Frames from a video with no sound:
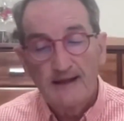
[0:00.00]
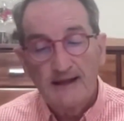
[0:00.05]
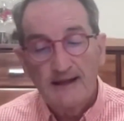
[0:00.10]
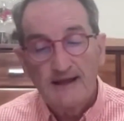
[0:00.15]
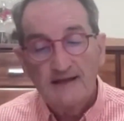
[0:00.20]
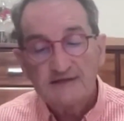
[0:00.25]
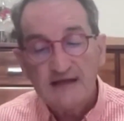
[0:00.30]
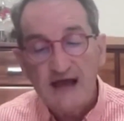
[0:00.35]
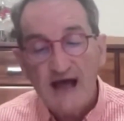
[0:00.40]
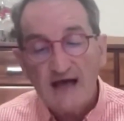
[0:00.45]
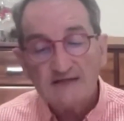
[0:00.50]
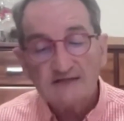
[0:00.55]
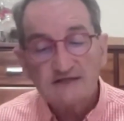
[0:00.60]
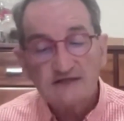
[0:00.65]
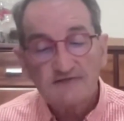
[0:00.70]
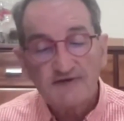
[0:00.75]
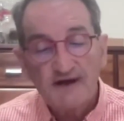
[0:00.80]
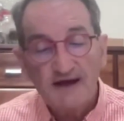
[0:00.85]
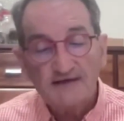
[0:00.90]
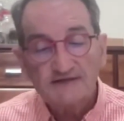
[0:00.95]
It has asked
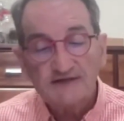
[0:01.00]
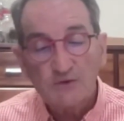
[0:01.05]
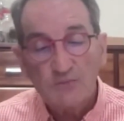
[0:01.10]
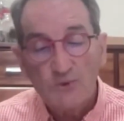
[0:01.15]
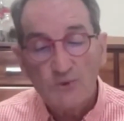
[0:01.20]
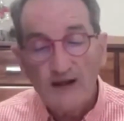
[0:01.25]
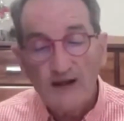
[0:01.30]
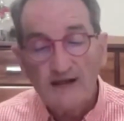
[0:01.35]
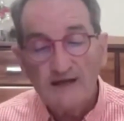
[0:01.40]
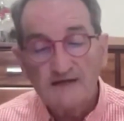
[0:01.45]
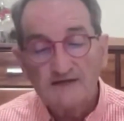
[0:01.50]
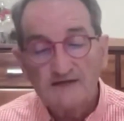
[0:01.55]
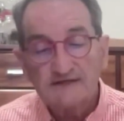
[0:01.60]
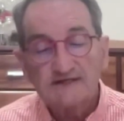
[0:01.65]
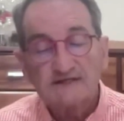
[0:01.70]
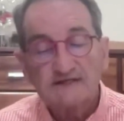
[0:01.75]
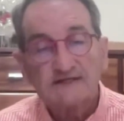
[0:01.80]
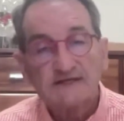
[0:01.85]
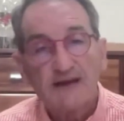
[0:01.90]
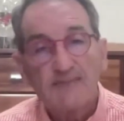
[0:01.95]
of us a willingness to
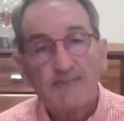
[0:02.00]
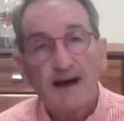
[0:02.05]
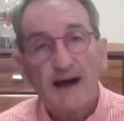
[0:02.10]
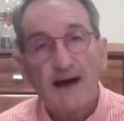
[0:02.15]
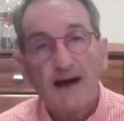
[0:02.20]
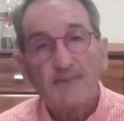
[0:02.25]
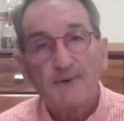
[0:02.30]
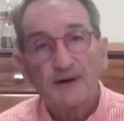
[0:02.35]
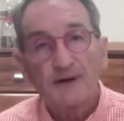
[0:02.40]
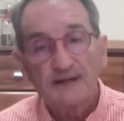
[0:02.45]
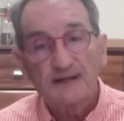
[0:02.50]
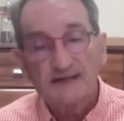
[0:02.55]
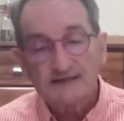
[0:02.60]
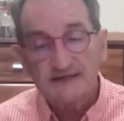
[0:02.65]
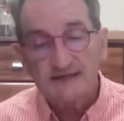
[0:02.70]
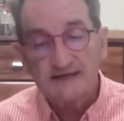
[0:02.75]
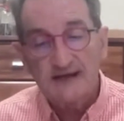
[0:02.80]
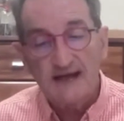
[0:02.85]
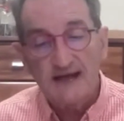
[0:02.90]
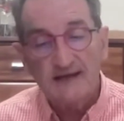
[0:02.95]
step up,
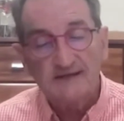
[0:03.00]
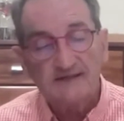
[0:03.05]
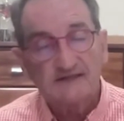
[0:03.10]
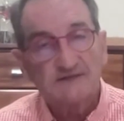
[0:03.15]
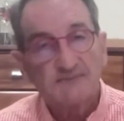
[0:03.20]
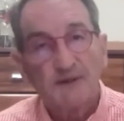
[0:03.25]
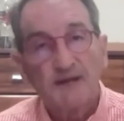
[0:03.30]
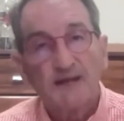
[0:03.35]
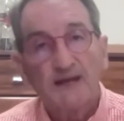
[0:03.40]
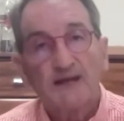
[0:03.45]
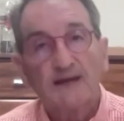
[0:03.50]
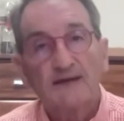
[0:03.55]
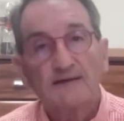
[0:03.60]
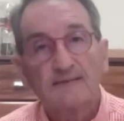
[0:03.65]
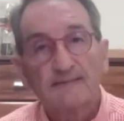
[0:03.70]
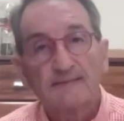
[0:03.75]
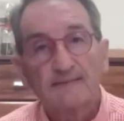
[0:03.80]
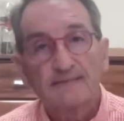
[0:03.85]
listen and speak.